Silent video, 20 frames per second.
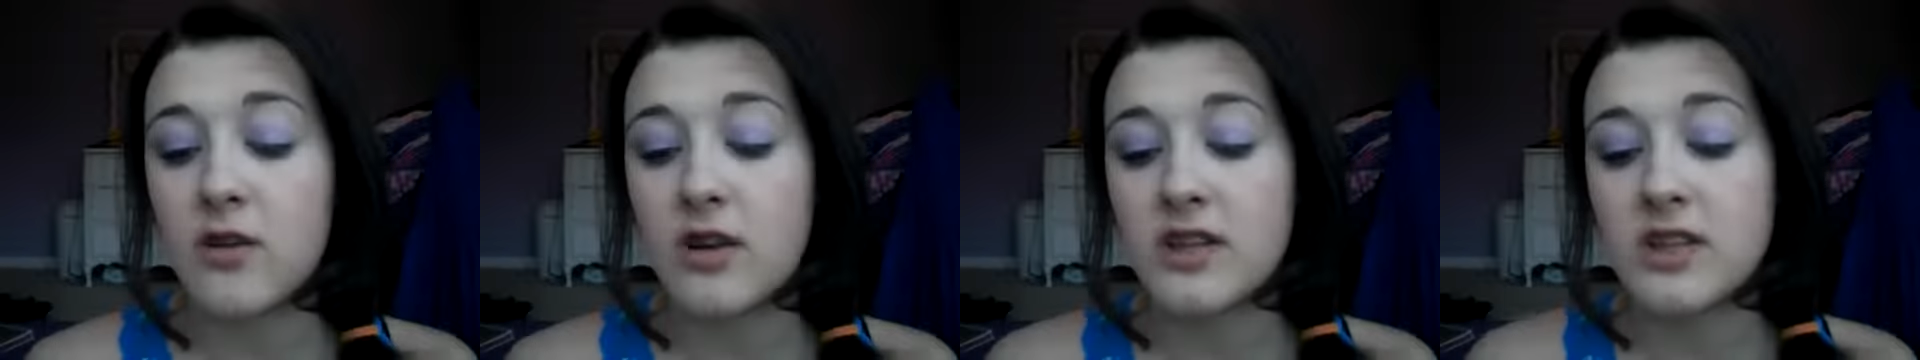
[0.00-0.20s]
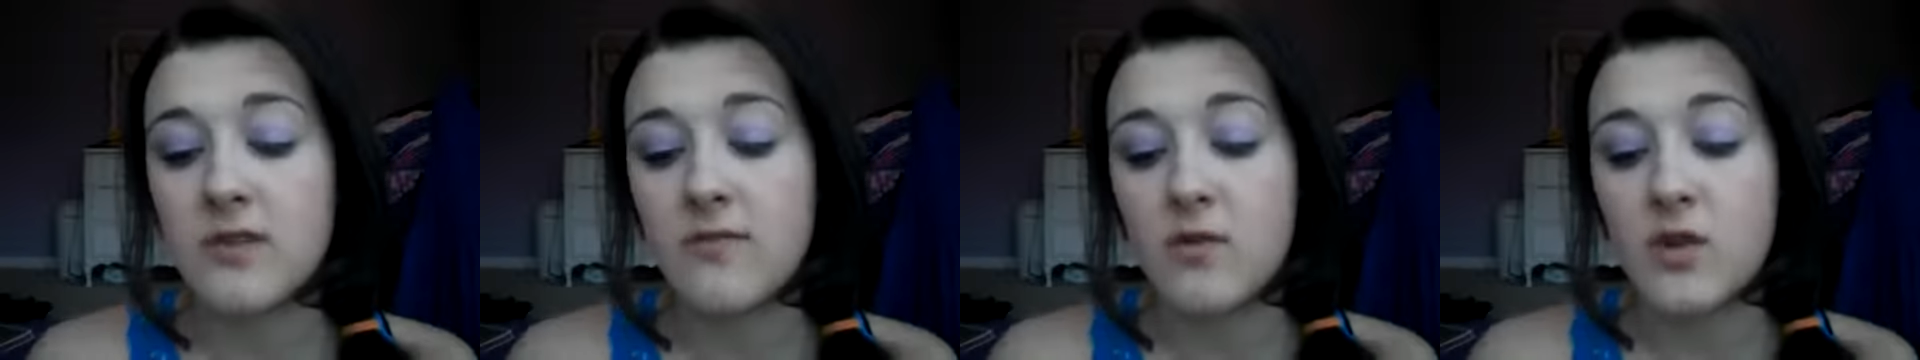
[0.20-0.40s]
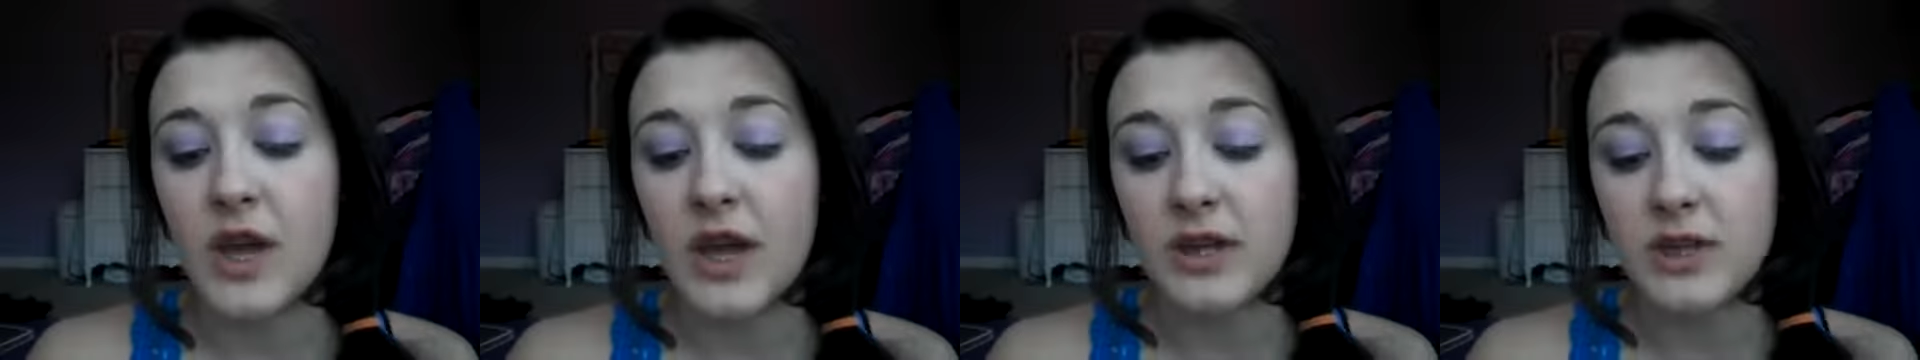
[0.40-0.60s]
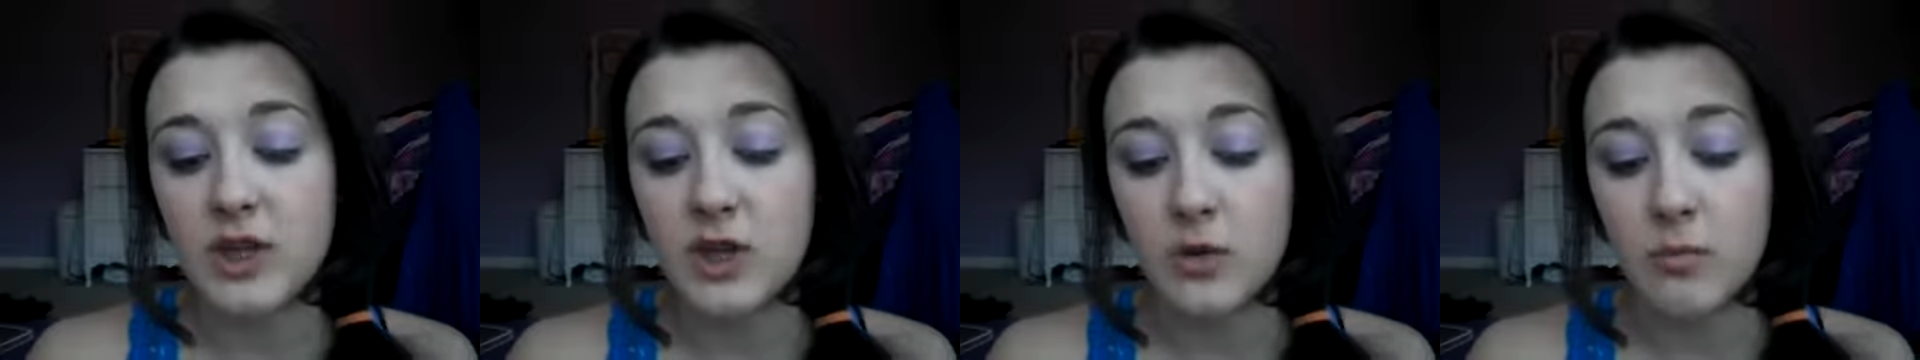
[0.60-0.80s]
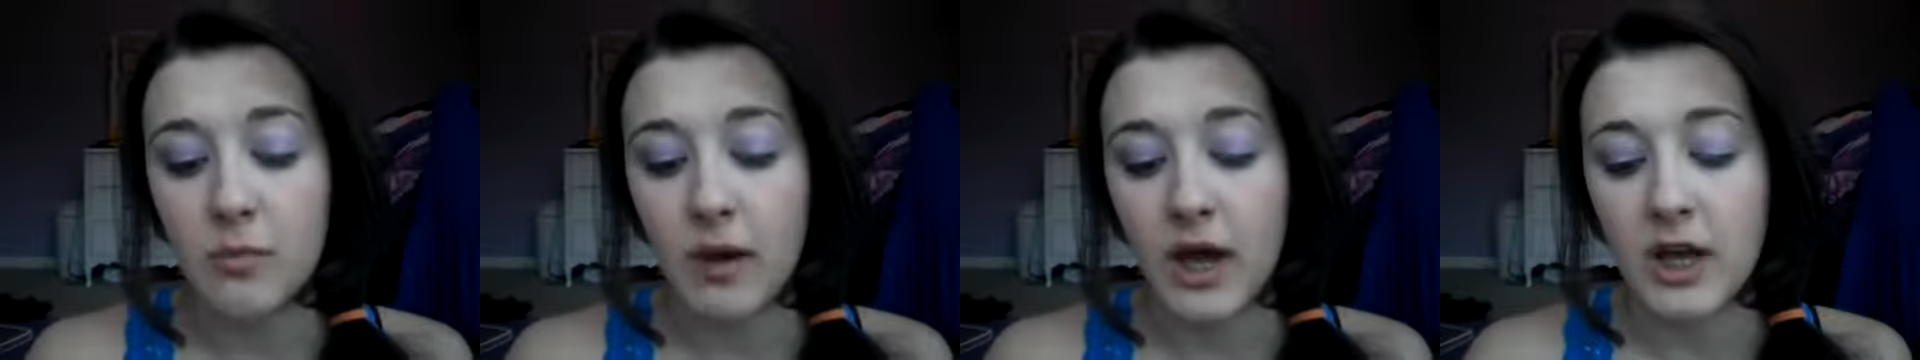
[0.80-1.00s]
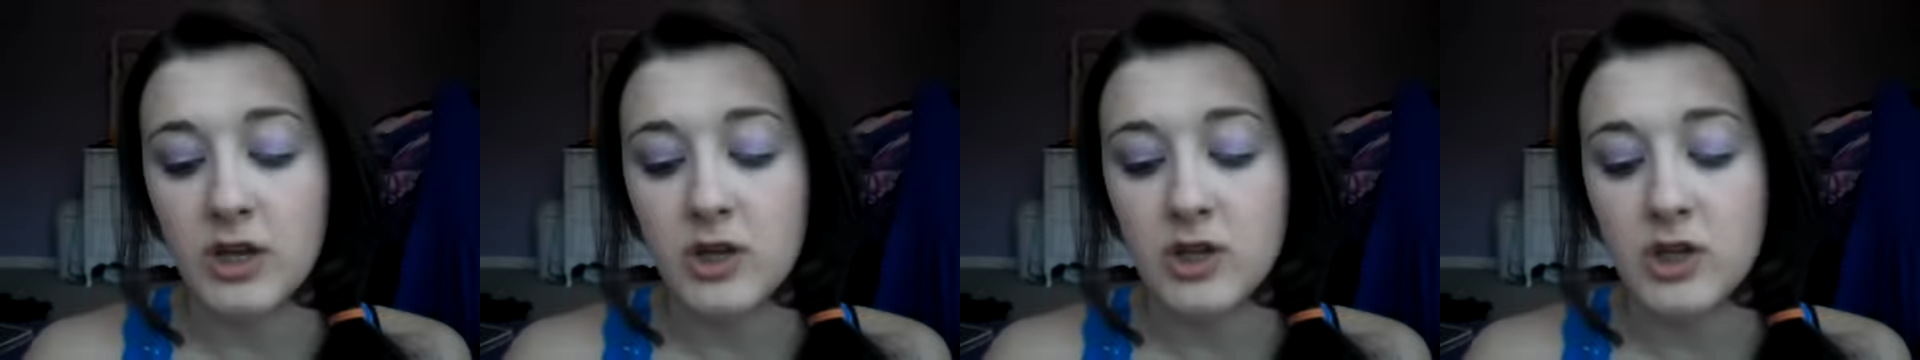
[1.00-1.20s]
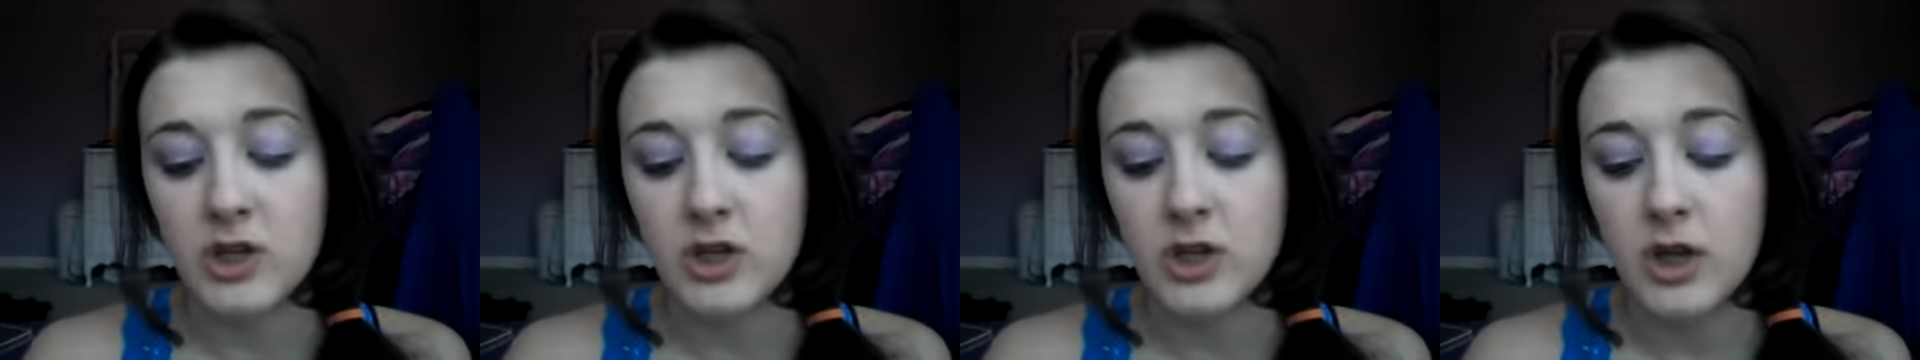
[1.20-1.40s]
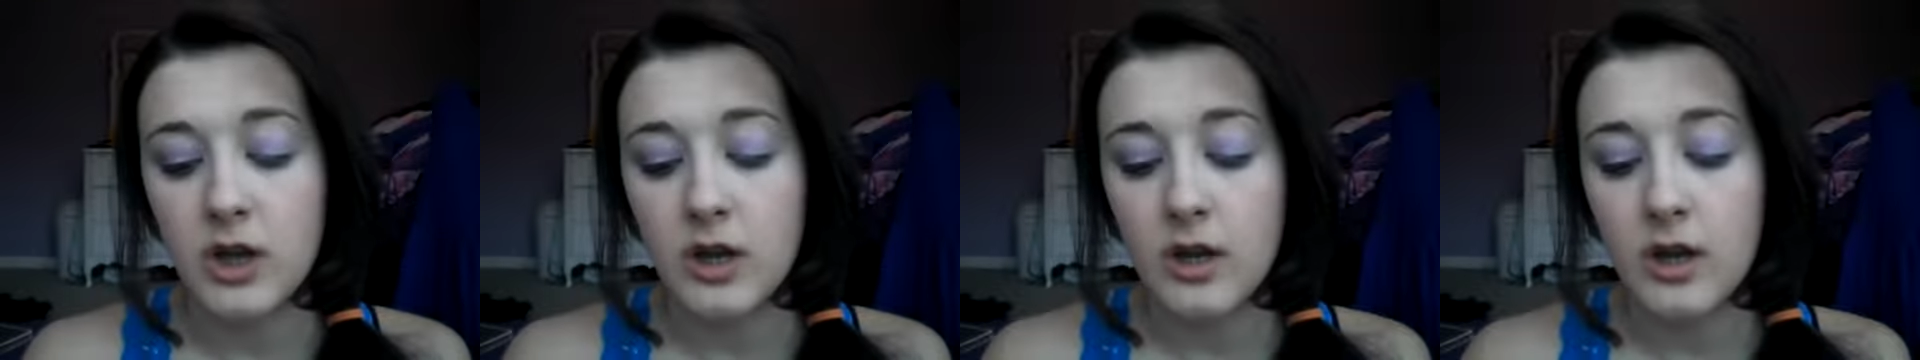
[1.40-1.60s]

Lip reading: because if you get too much,